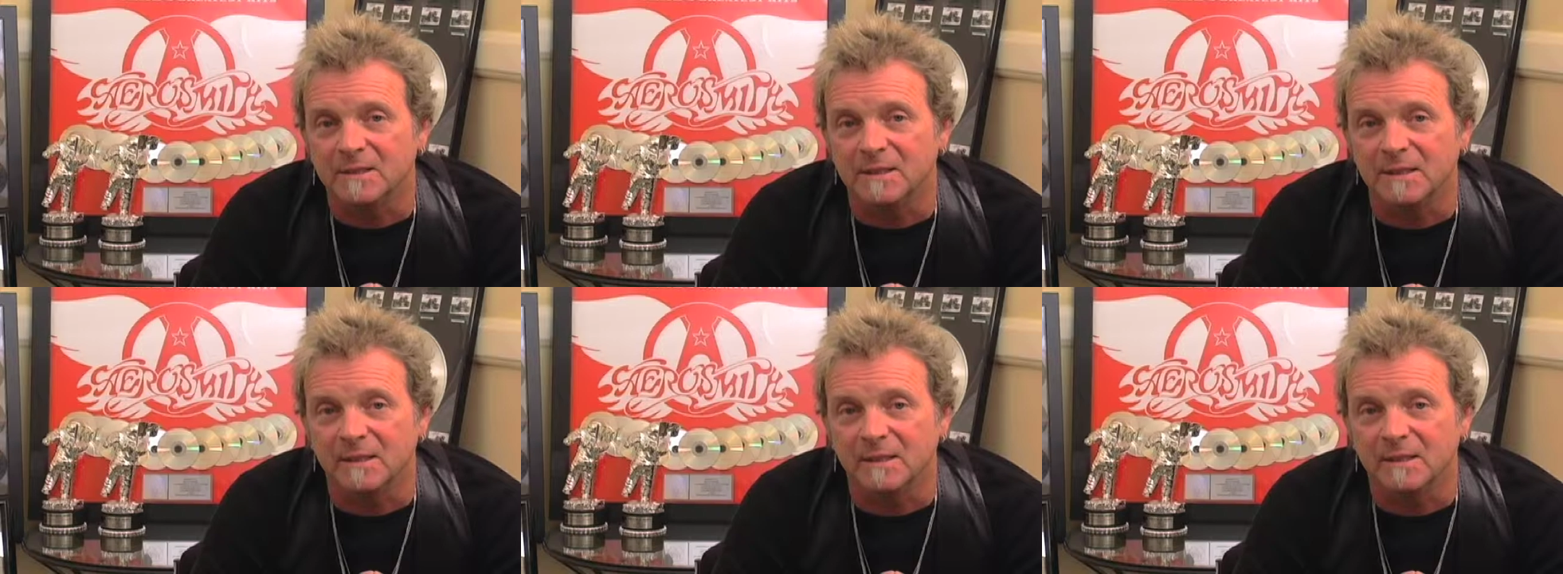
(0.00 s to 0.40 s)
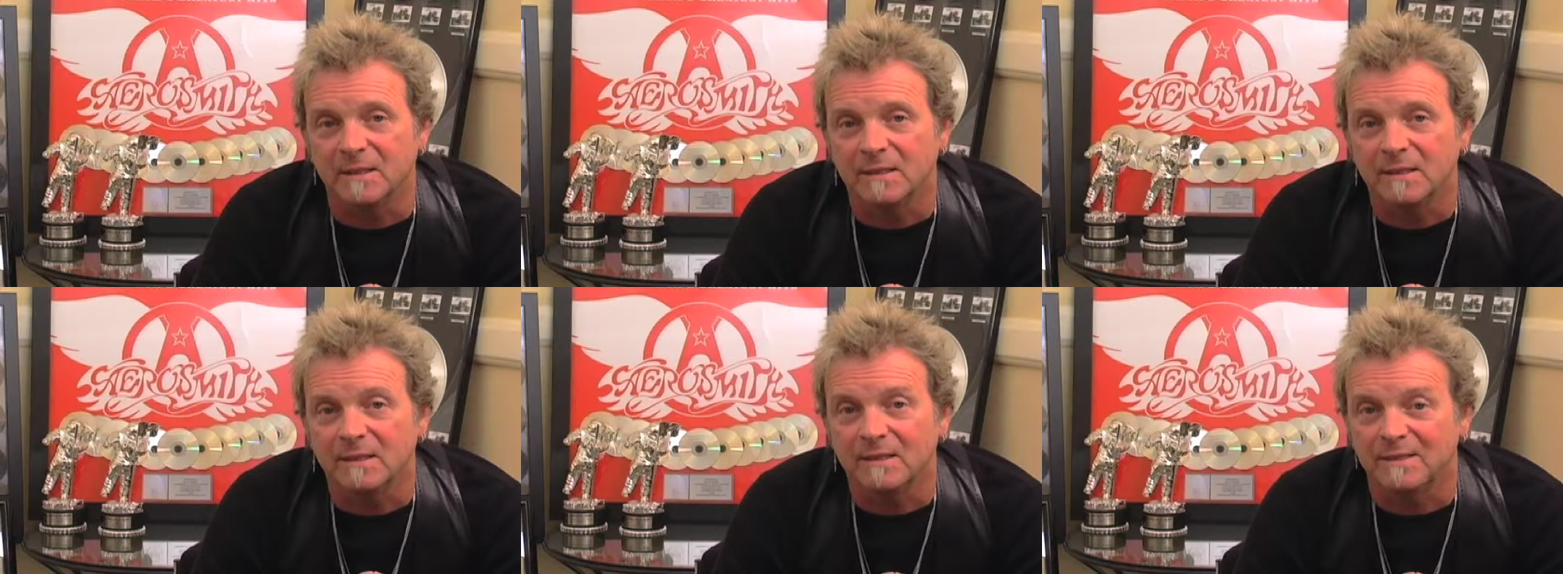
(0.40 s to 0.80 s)
said,
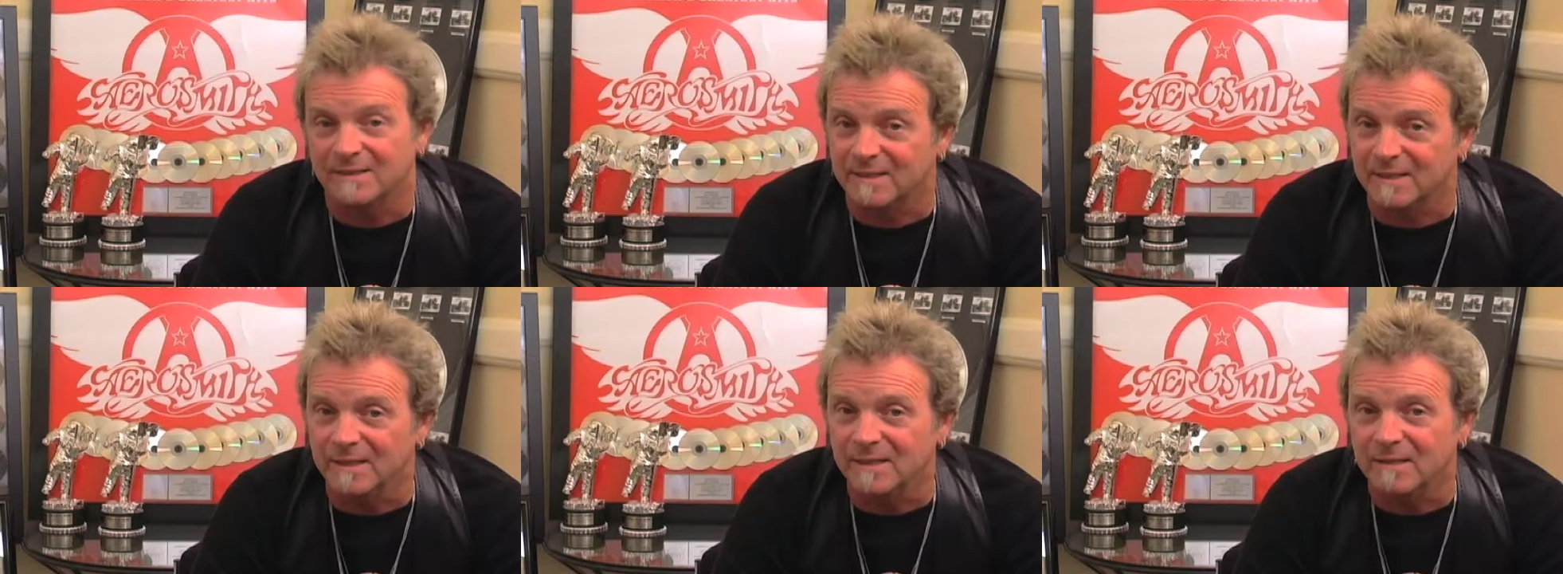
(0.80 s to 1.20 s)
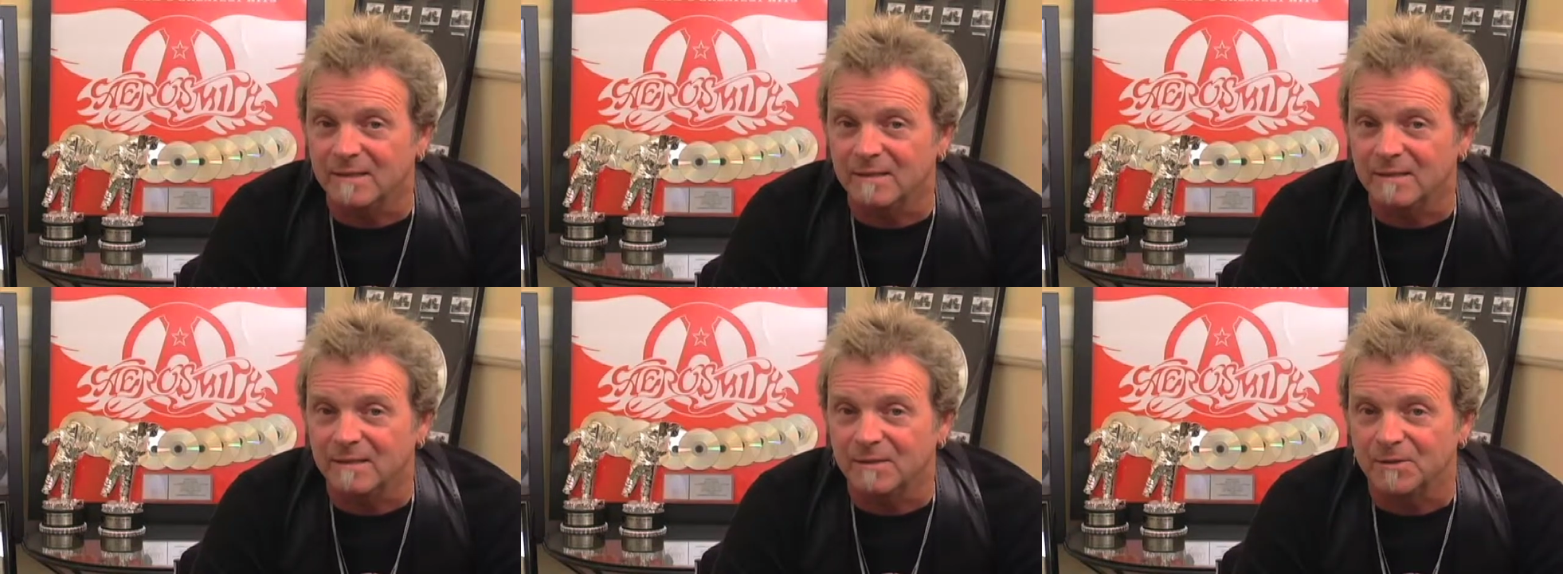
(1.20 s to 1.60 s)
"See,
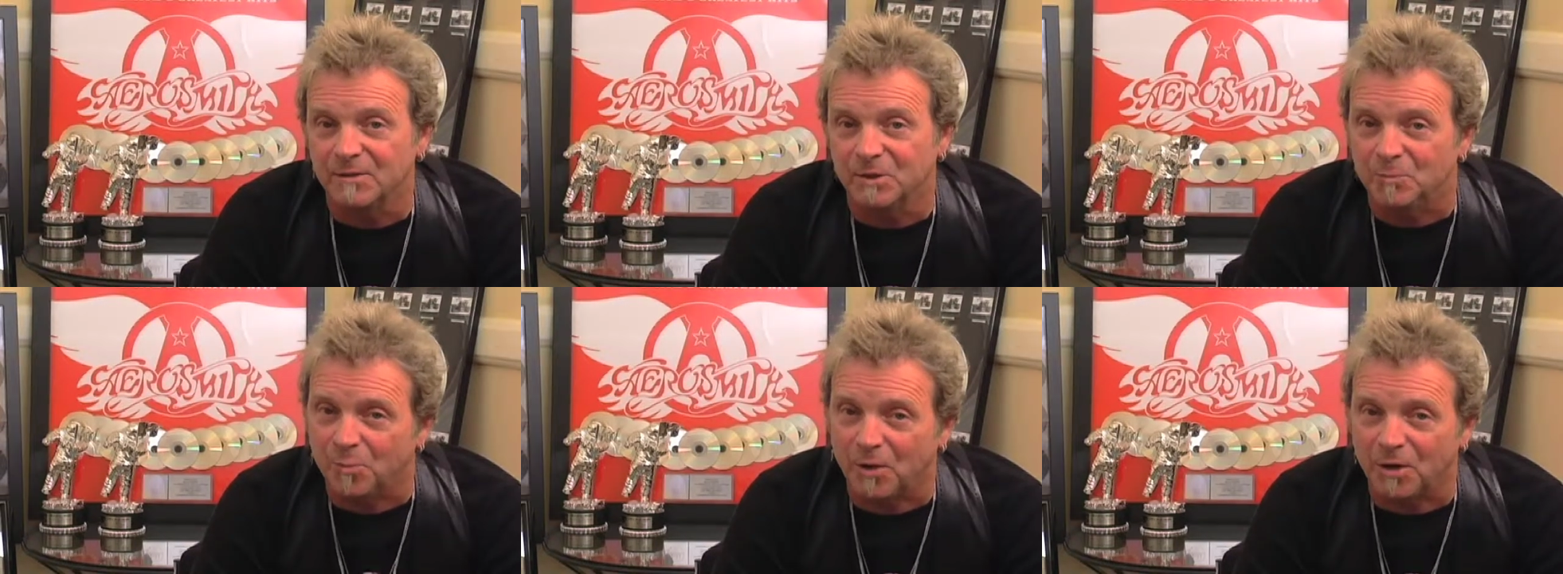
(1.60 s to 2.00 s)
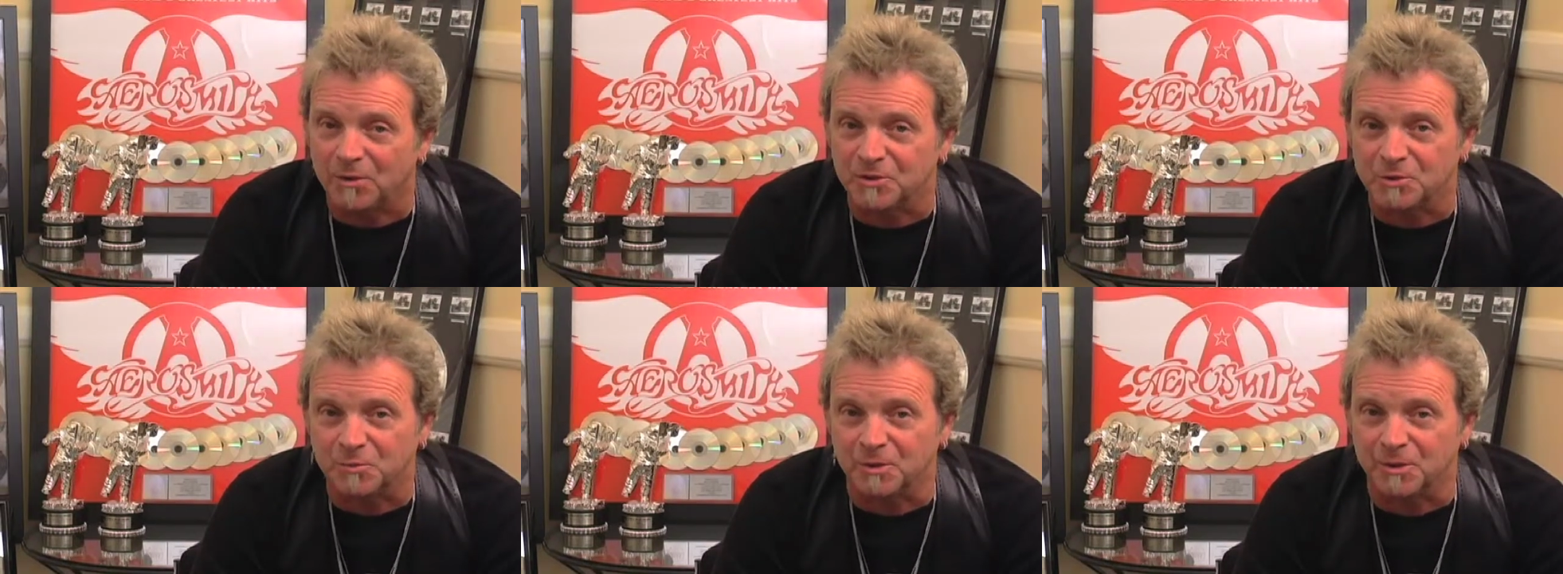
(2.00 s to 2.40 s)
your
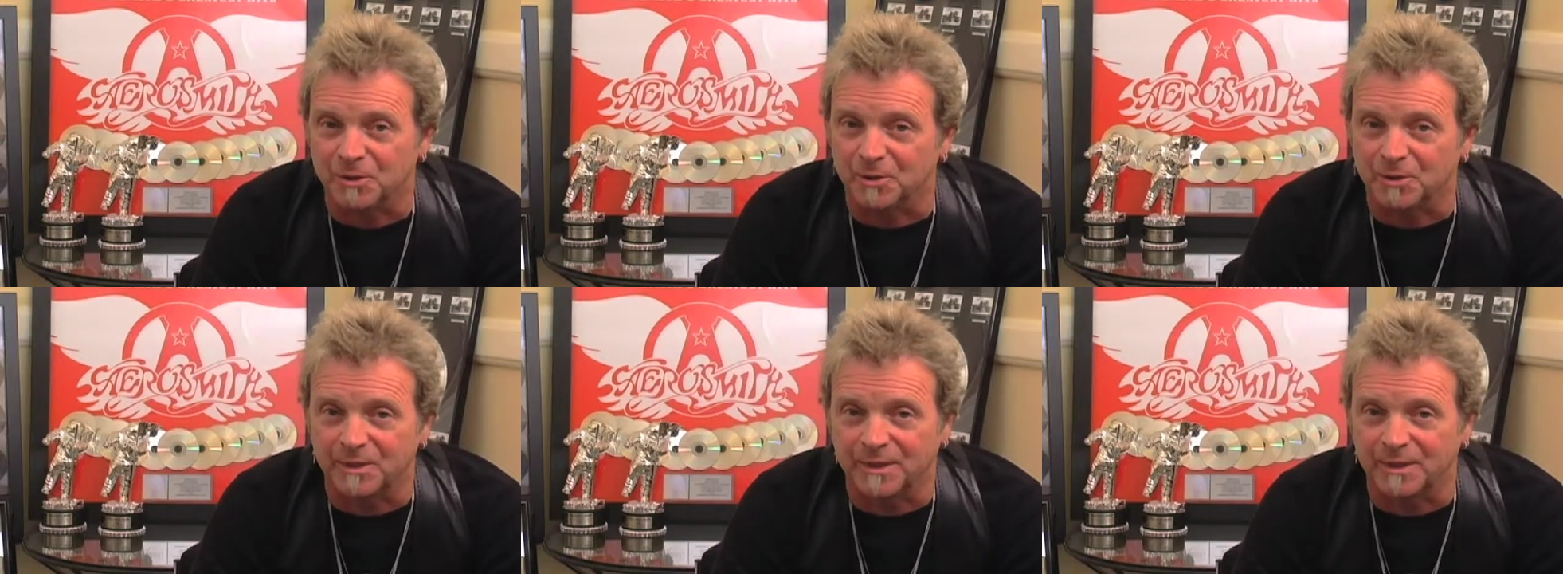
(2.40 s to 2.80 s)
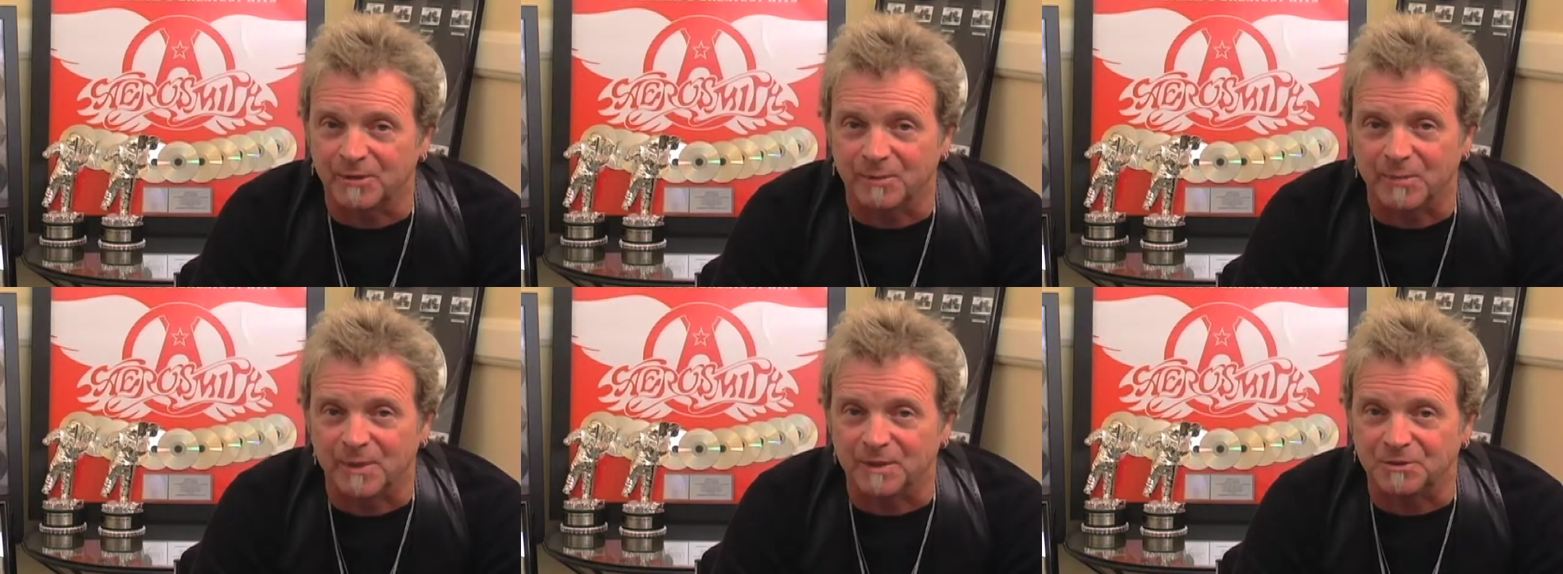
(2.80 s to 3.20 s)
partners really don't care
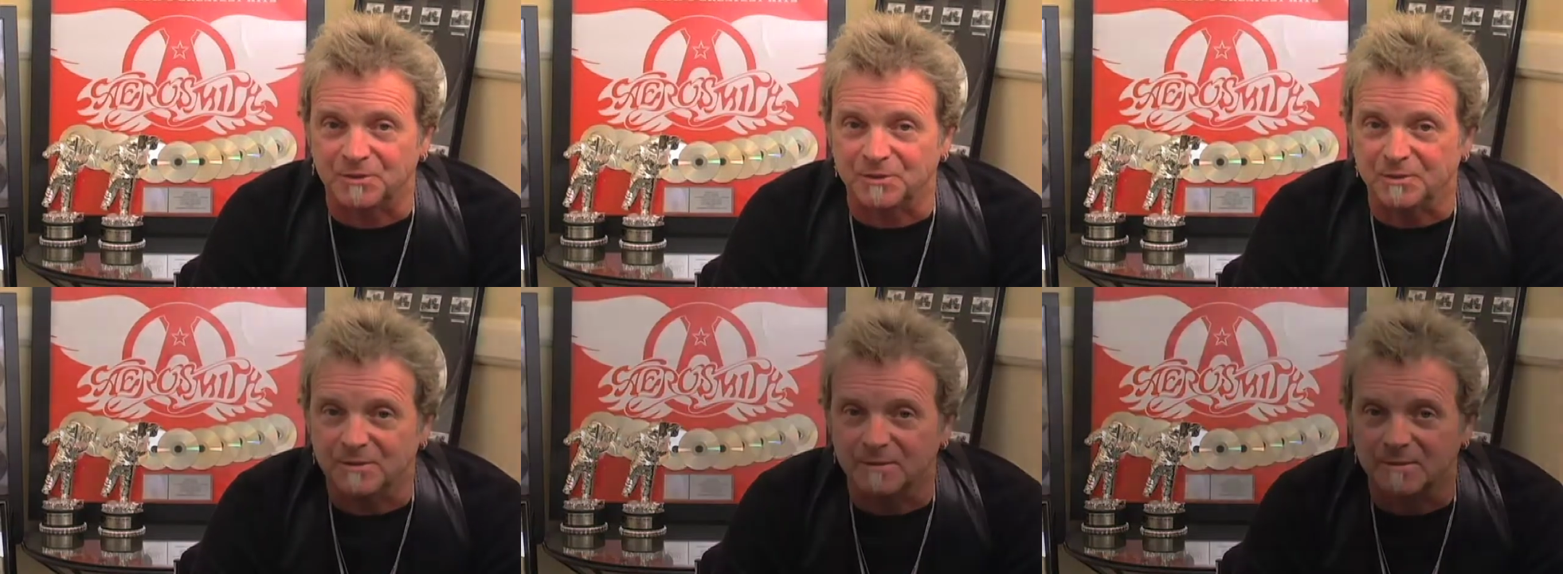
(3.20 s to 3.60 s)
about you."